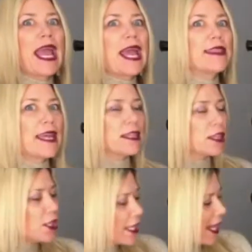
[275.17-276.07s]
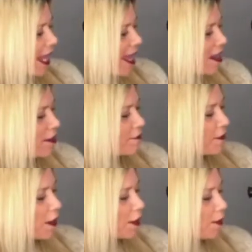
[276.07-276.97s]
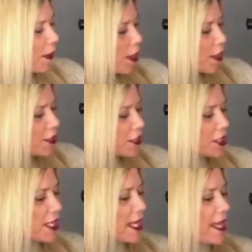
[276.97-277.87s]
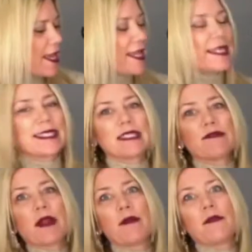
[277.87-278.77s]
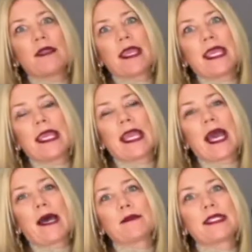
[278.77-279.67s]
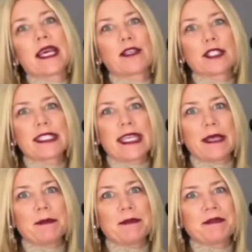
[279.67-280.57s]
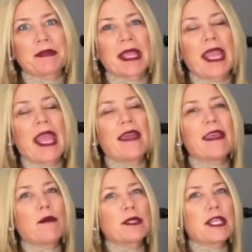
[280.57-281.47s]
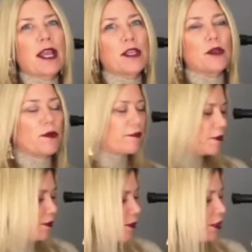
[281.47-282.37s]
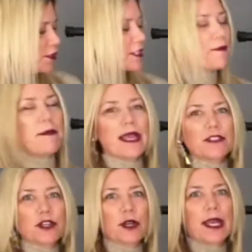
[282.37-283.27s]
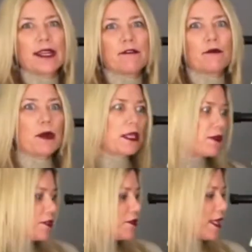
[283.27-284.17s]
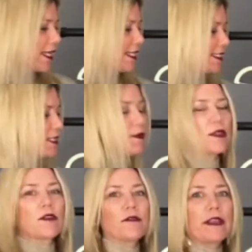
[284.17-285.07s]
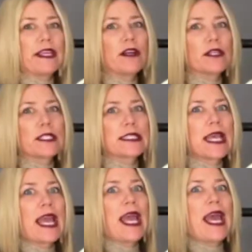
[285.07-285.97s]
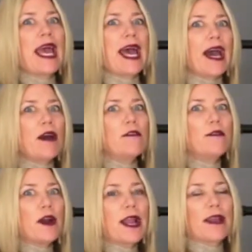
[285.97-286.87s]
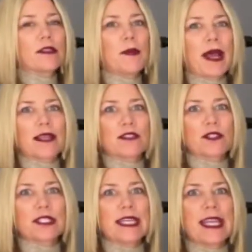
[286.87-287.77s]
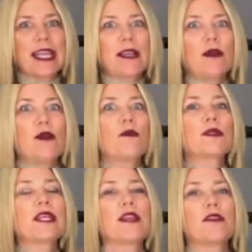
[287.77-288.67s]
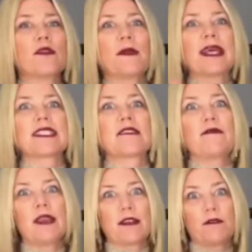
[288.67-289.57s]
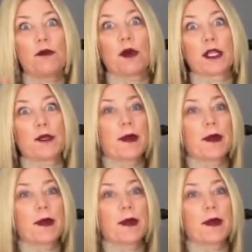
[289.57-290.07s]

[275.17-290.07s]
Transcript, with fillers: and then look at how far apart it is from the center seam. And that will tell you, if you learn to measure, kind of what you can do that easily with your fingers, how far out the pockets are sitting will tell you the best fit for your